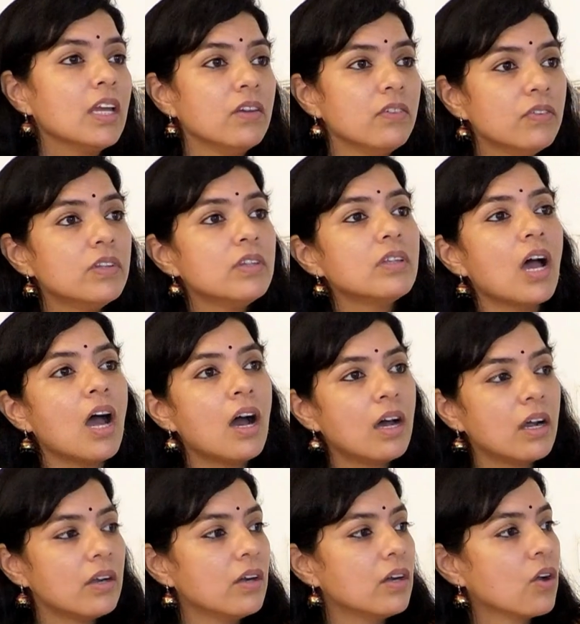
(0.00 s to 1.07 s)
even
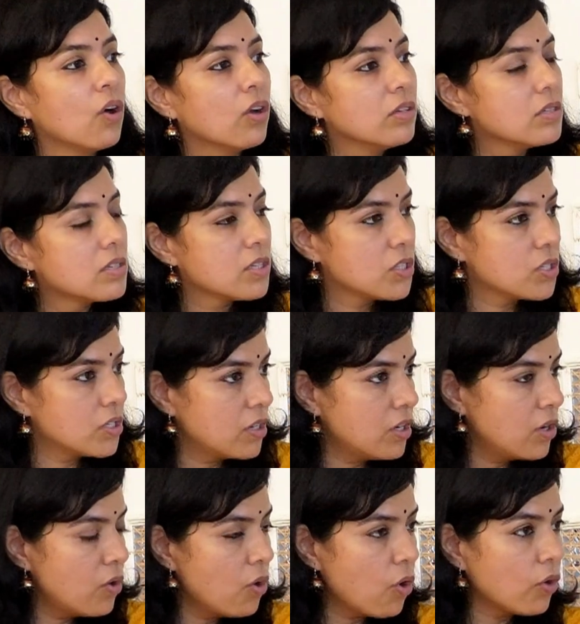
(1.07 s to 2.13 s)
our goddesses
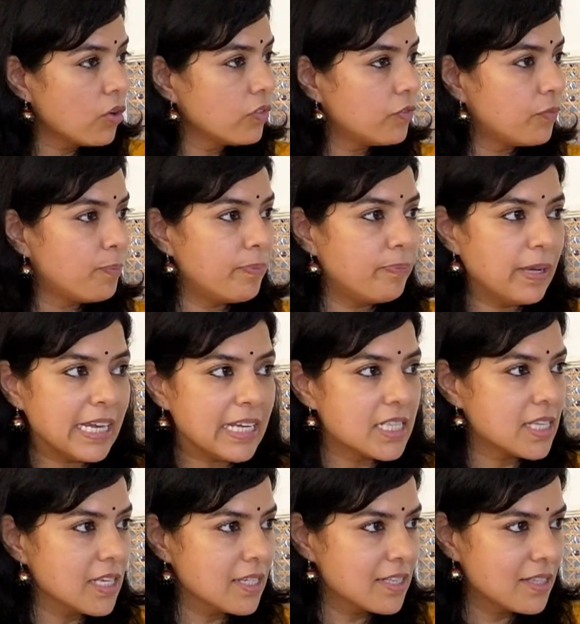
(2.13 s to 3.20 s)
in a lot of
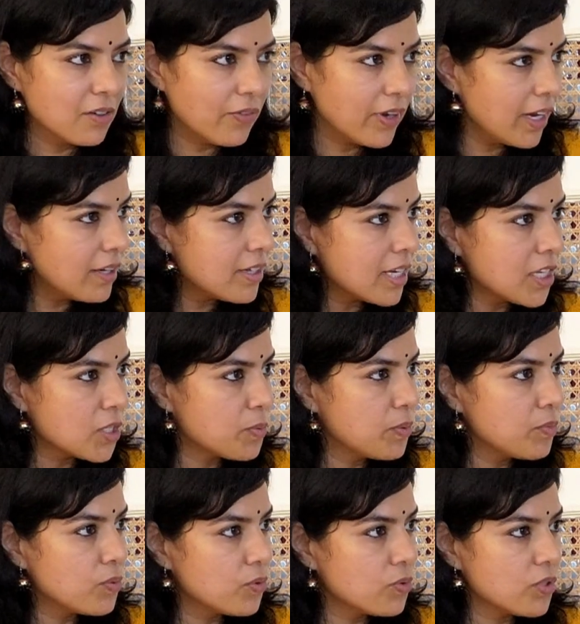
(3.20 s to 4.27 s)
places, the way it has been
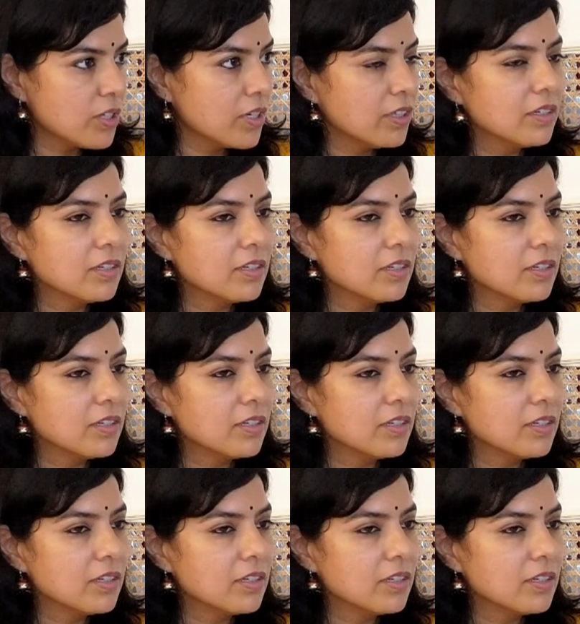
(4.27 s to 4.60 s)
portrayed,